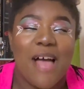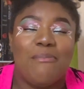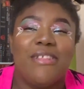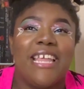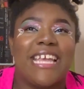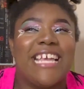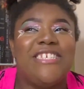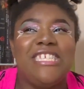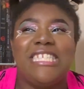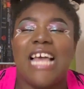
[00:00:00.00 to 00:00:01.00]
but like
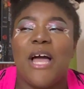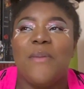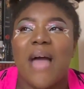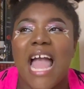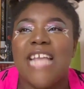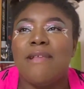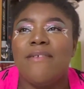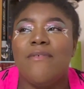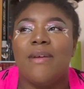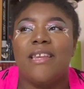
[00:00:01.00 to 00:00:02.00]
it's my
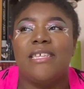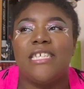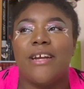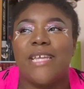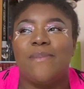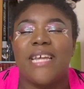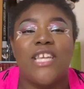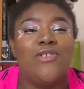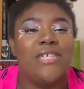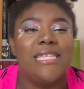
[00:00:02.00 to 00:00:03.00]
favorite book in the series, but
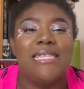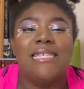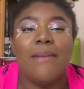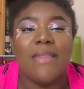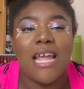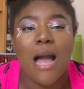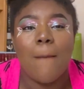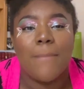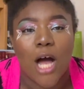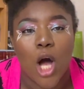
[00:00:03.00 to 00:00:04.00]
it's something
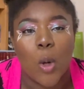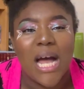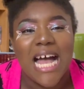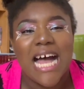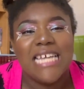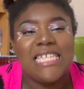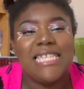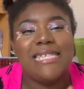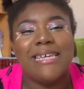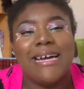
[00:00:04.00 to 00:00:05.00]
about
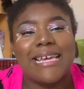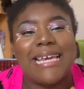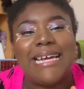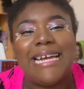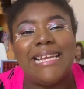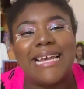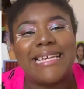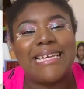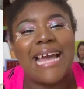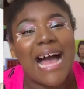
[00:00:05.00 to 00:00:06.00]
stuck in a
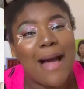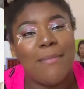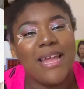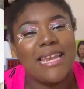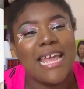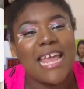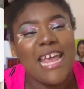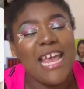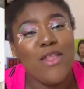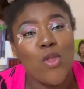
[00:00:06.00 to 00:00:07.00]
cabin
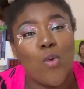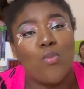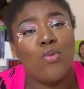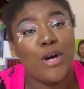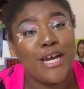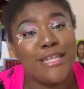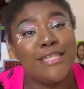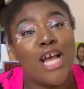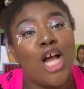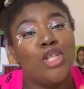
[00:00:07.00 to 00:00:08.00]
in the
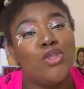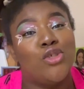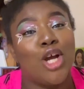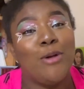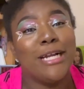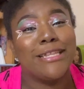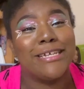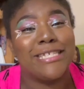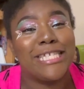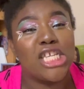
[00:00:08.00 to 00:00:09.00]
woods during
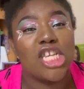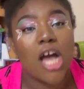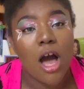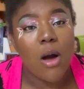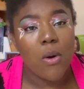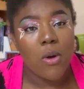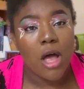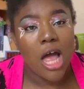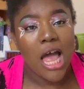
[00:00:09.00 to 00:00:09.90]
the snow,